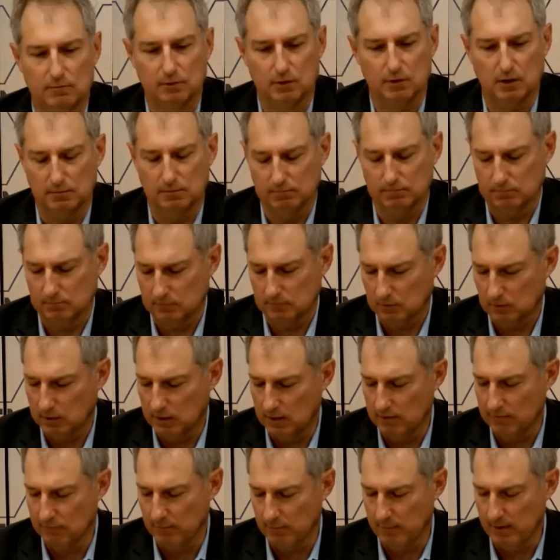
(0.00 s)
great,
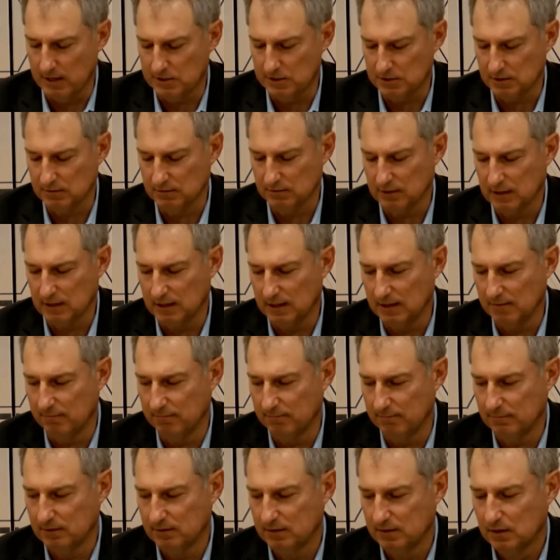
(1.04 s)
great information.
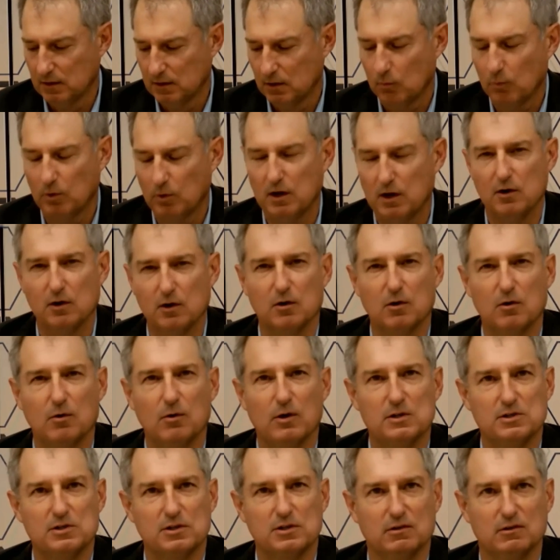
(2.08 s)
Um, one other
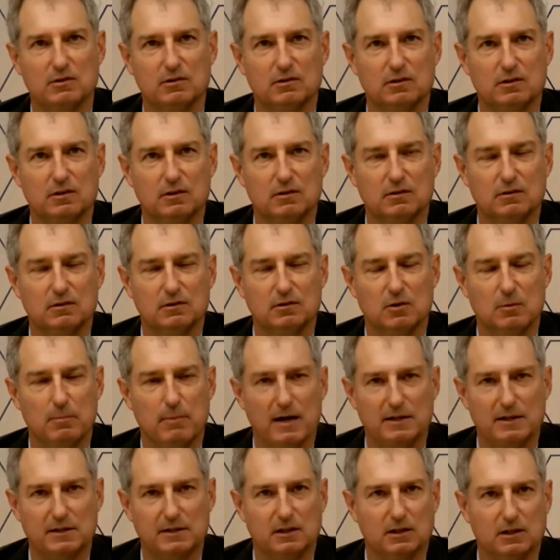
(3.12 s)
question, going
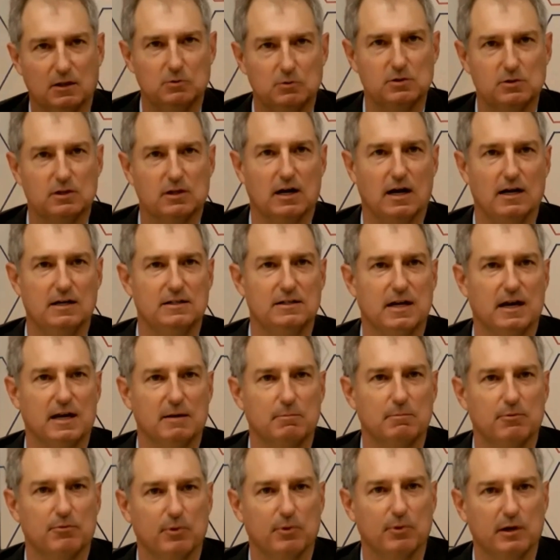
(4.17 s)
back to close
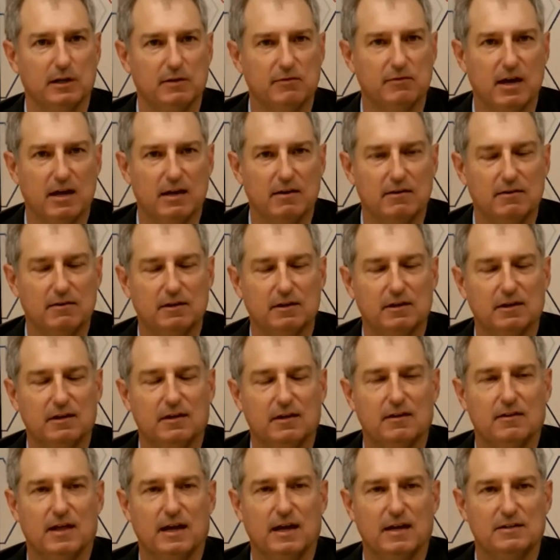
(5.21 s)
contact before we leave that
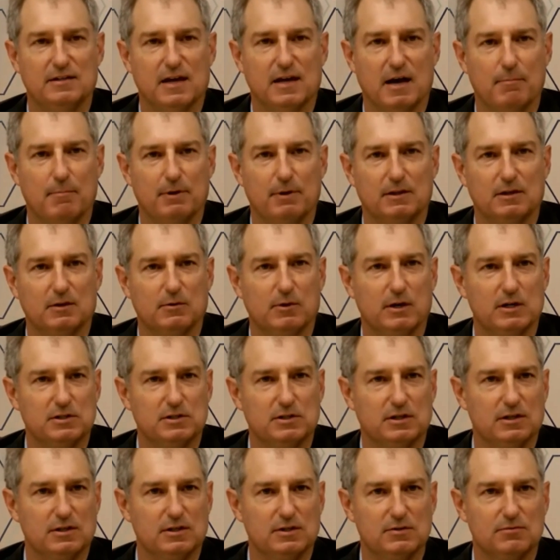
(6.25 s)
that topic. The
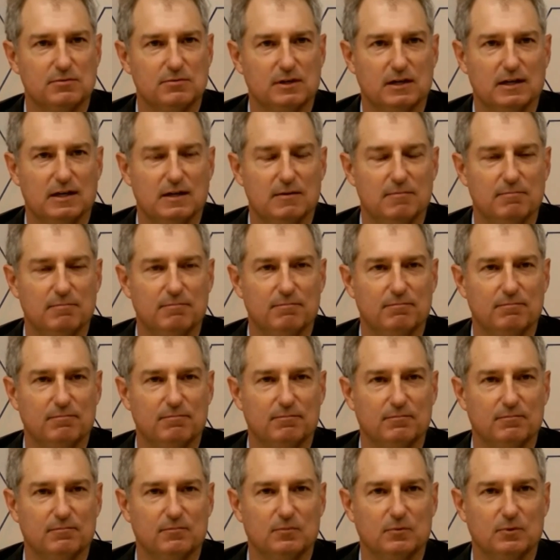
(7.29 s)
question is, um,
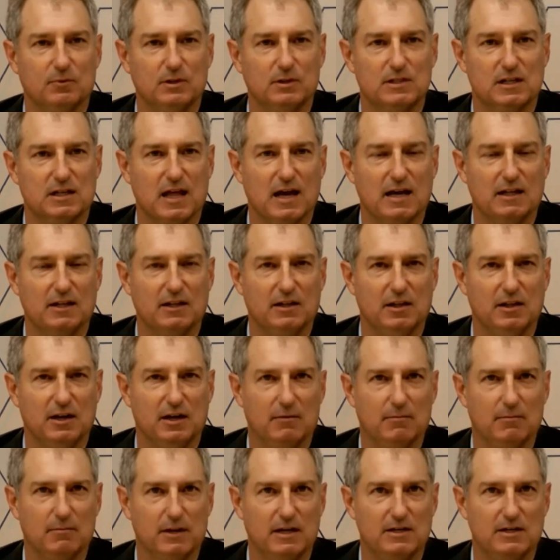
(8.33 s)
is it likely
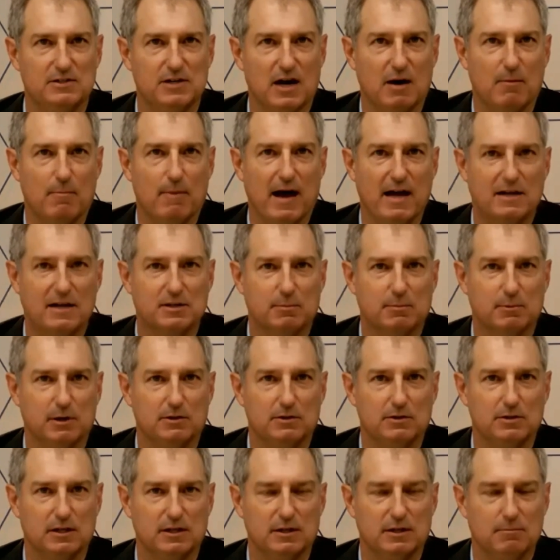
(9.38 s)
that an entire
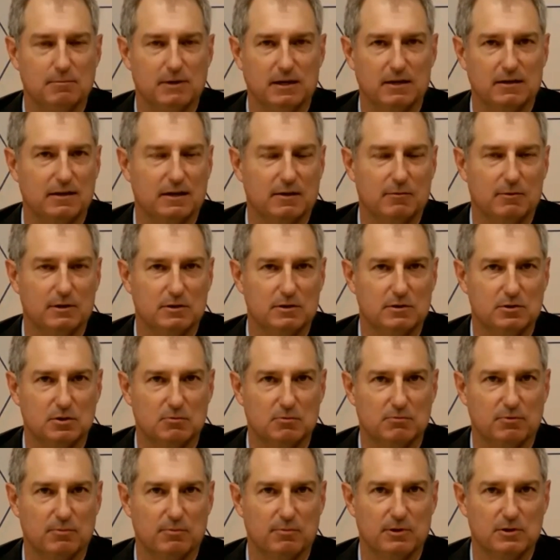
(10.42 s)
basketball team, I, I, would
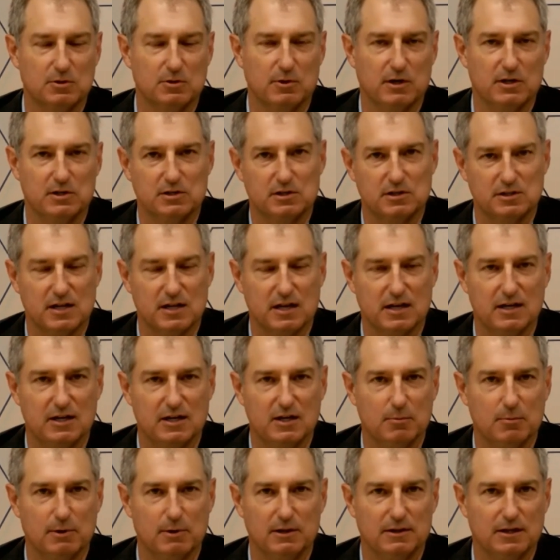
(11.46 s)
assume from this question, it's not in
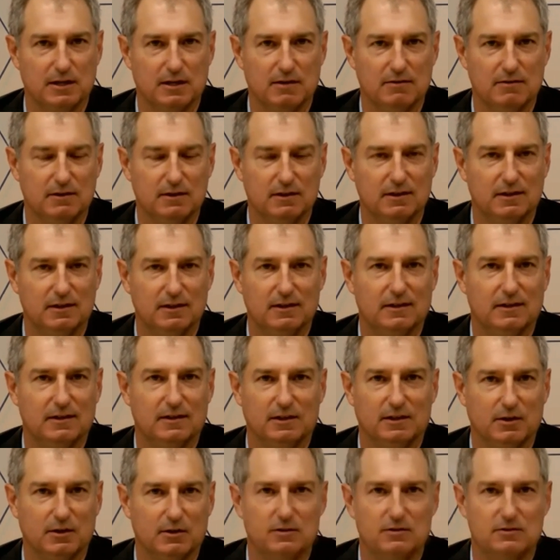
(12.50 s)
here, but that
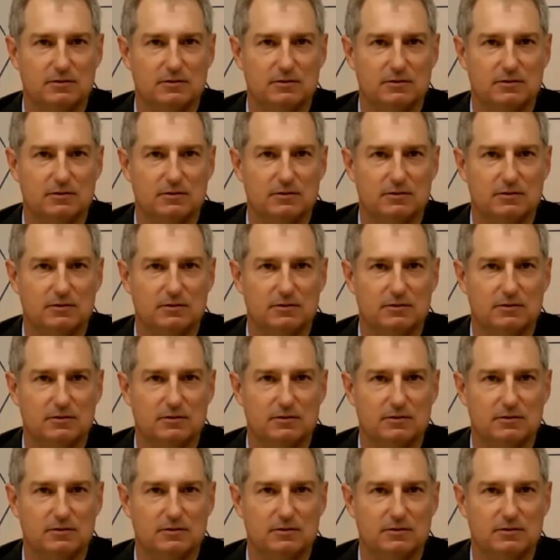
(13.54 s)
you know